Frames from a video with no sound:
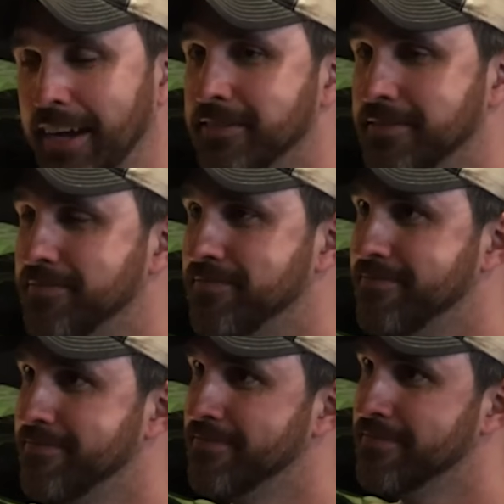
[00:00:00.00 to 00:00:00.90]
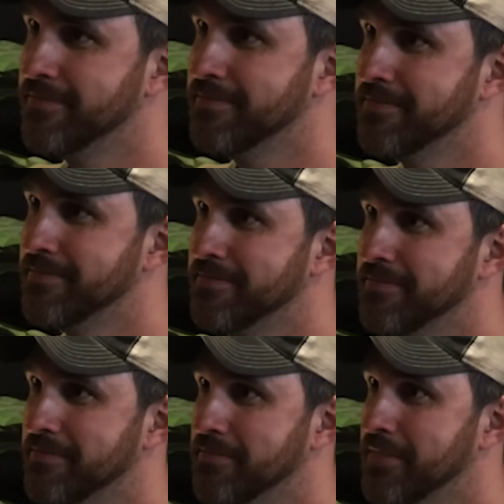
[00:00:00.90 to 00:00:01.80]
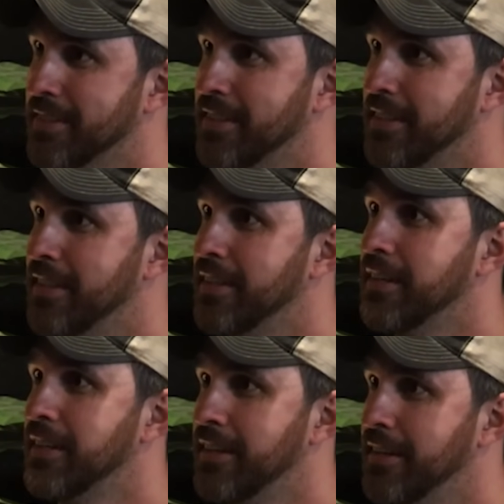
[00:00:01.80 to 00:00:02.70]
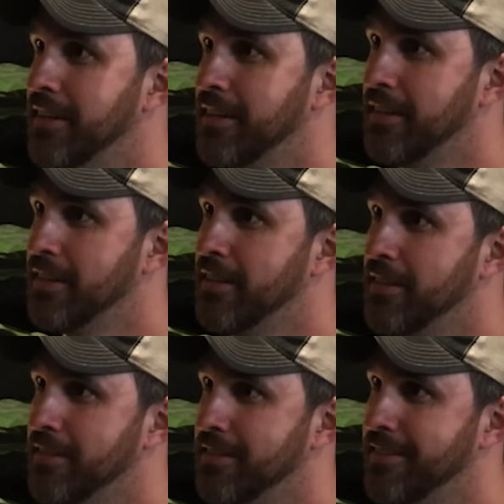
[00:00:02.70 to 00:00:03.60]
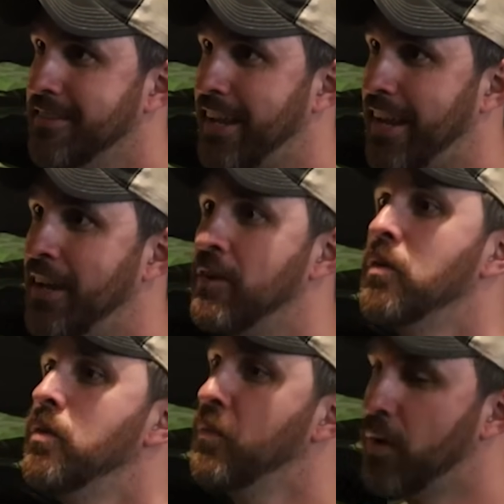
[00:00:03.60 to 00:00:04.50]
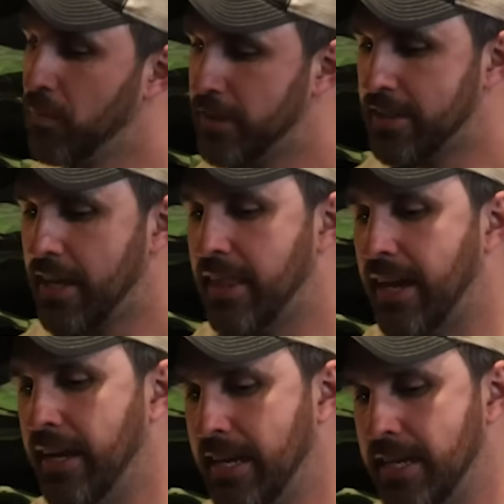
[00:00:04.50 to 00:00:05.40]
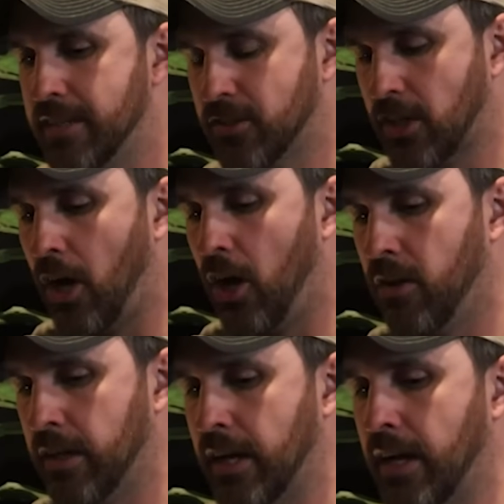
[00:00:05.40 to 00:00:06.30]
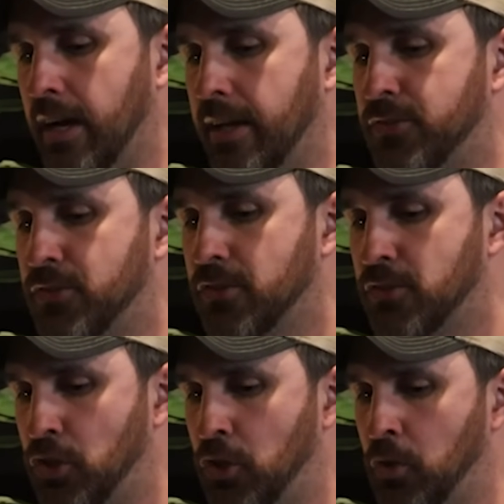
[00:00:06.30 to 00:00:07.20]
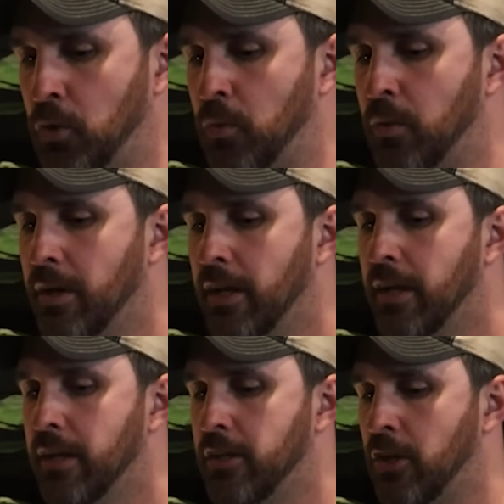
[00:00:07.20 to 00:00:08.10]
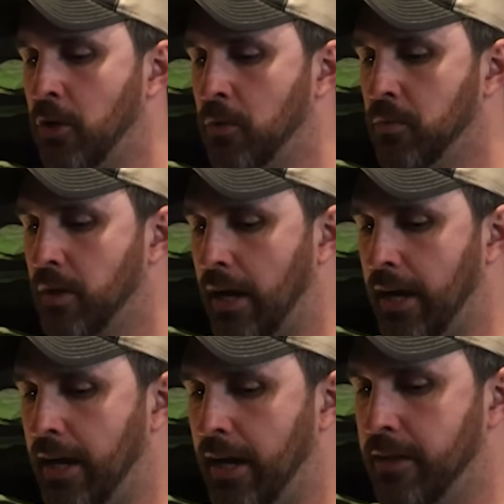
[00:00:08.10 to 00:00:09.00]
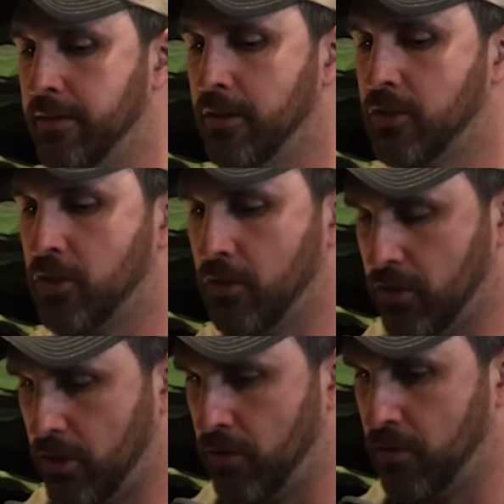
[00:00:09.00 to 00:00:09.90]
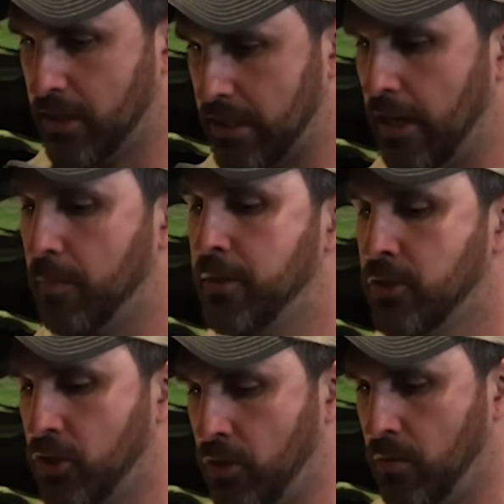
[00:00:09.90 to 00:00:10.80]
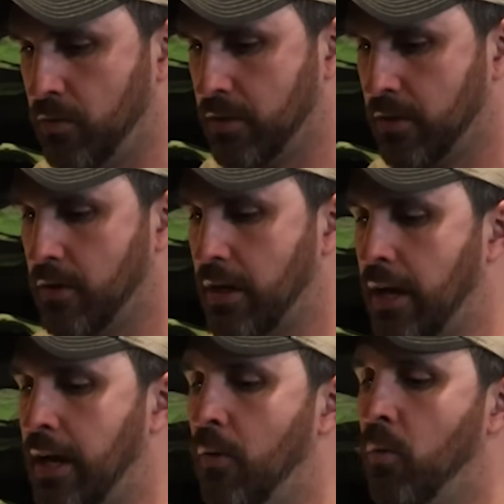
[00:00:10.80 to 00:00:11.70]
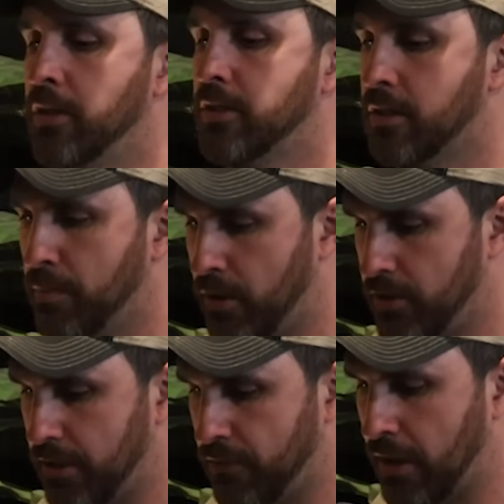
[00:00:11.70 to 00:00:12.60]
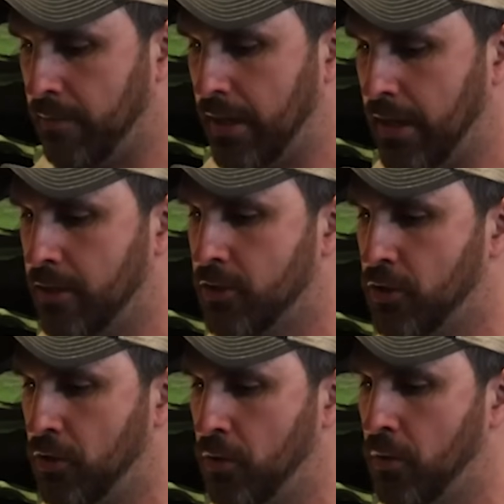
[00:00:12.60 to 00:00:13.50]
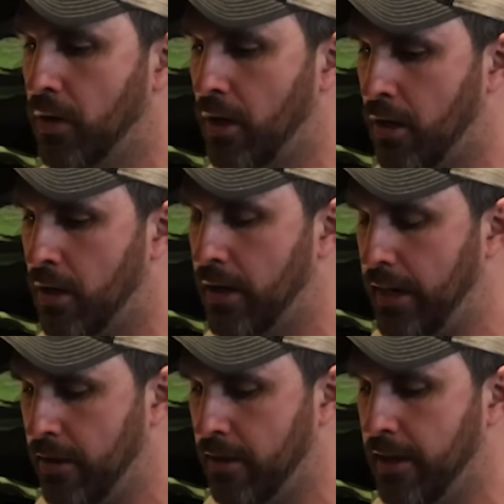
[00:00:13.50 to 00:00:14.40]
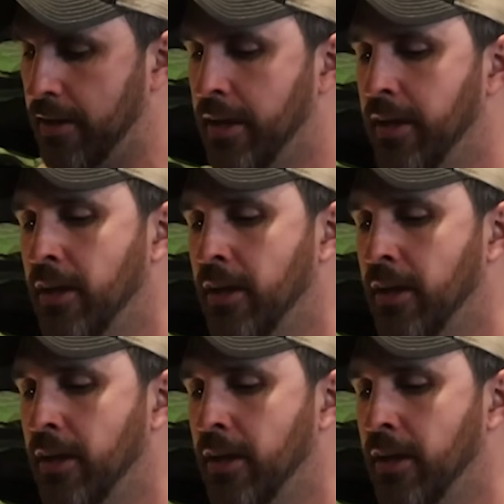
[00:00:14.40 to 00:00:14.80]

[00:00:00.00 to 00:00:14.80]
Yeah. So I didn't hear hardly any of his calls. And when we say that, he is calling us to, you know, uh, to, to sit up and shoot uh, once the birds have come into our area.